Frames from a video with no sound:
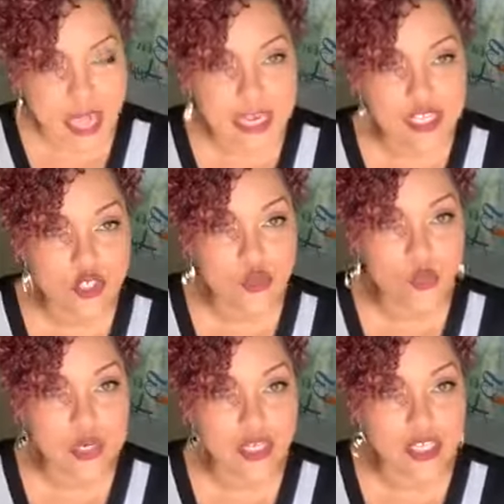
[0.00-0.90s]
That is
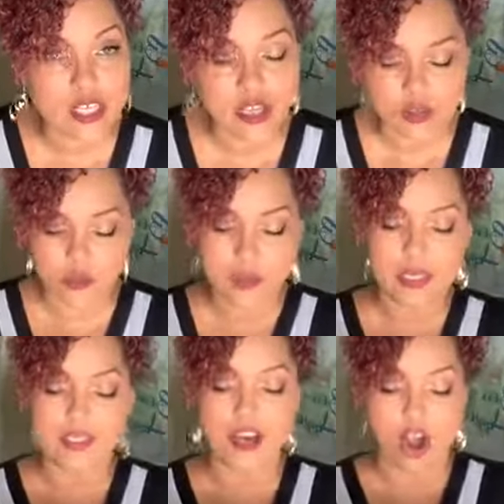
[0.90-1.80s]
really close
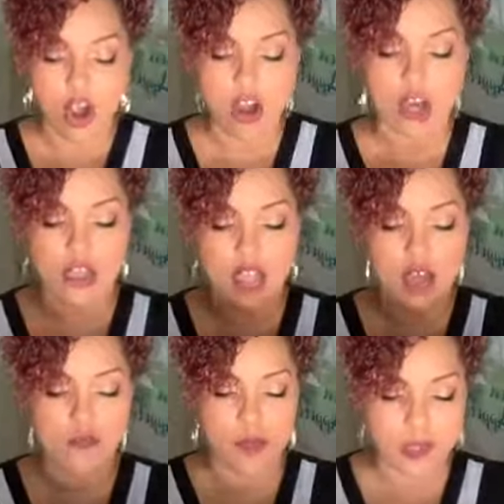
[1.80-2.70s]
because there are a
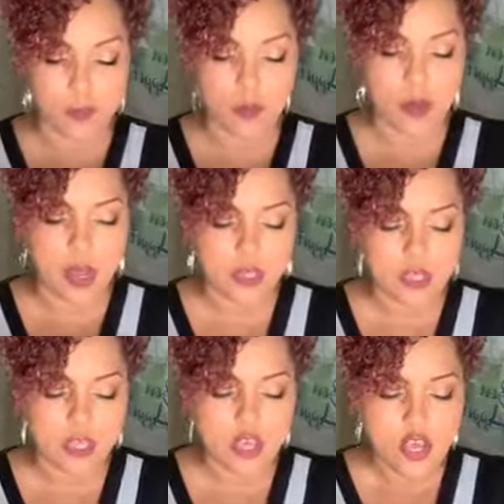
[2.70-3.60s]
lot of people,
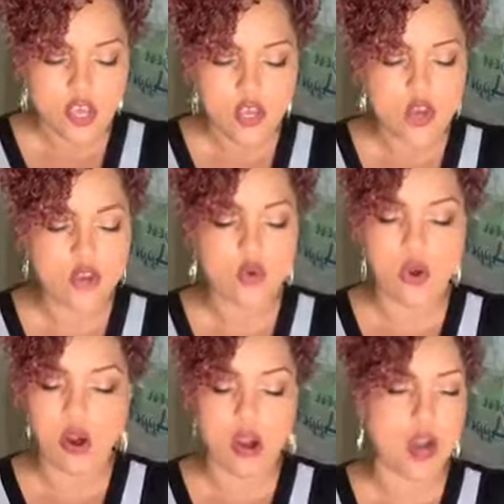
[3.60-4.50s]
Polly,
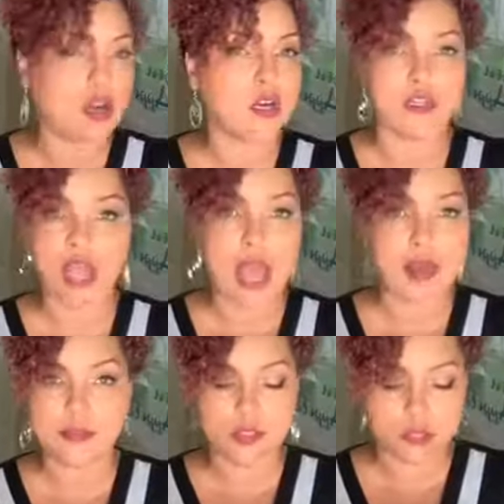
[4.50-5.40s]
who are
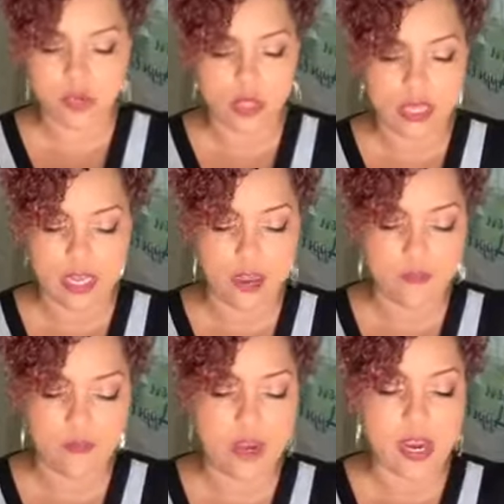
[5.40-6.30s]
absolutely
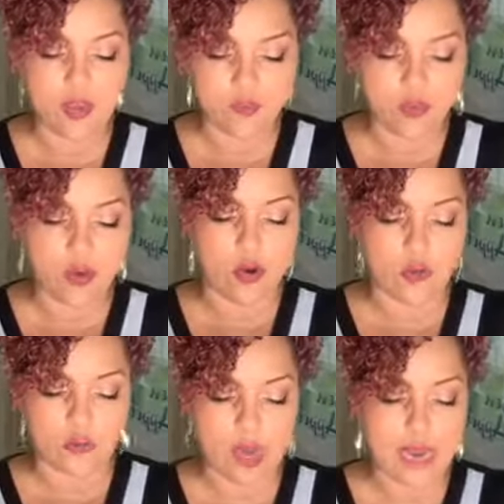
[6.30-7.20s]
afraid of
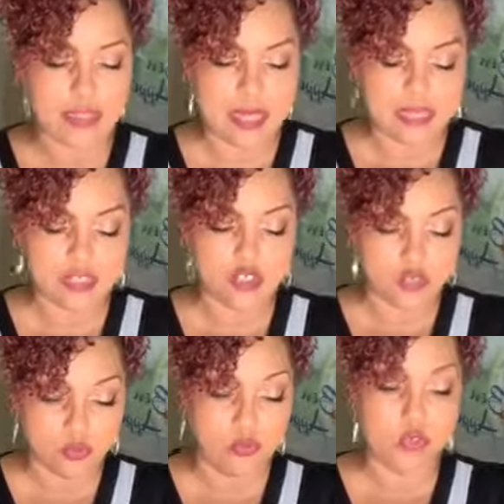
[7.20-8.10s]
growth, right? That is a
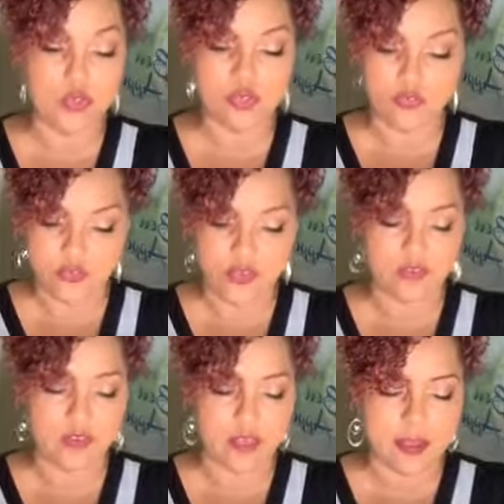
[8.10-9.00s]
true
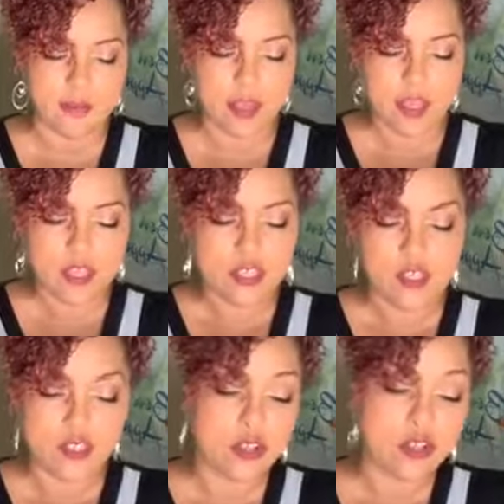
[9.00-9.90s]
fear for them.
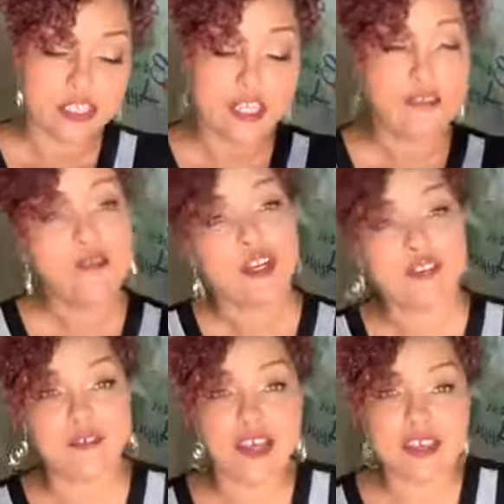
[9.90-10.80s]
Joel said
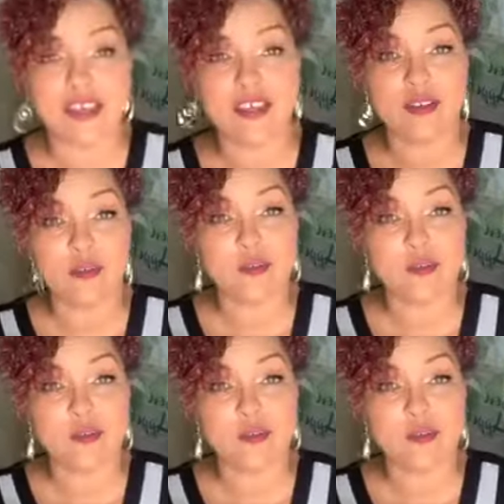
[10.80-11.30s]
fear of nothing.